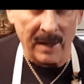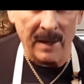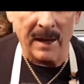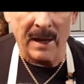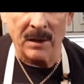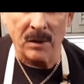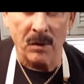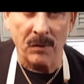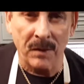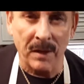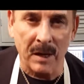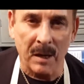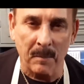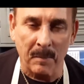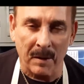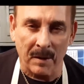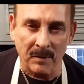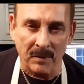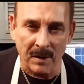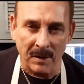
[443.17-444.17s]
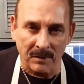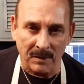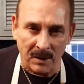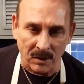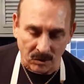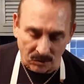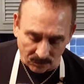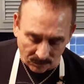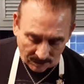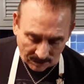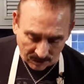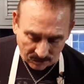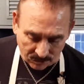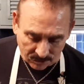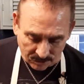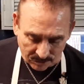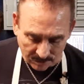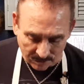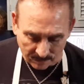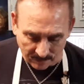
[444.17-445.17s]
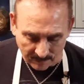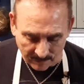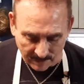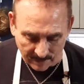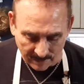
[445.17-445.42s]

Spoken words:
And you think about that, that's really true.